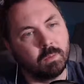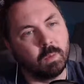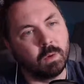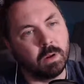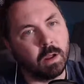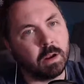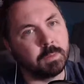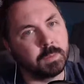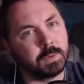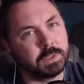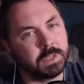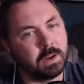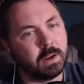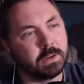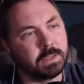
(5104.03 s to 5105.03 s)

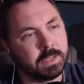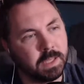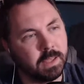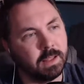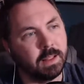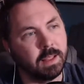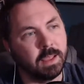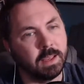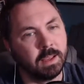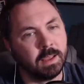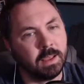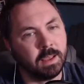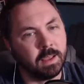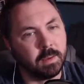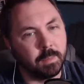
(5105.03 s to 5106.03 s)
100% articulate,
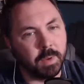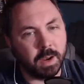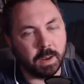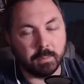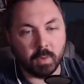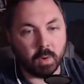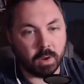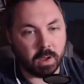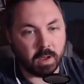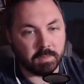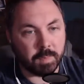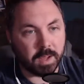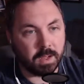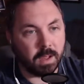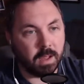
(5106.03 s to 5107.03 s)
but I'm going off
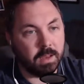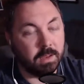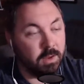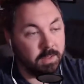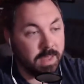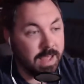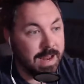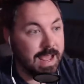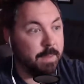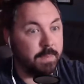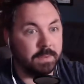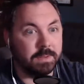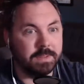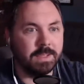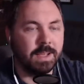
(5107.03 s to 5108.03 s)
my gut. You know, that
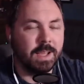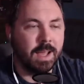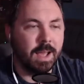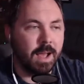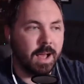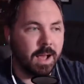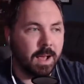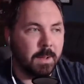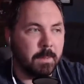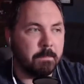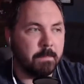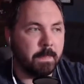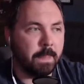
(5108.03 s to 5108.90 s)
happens. And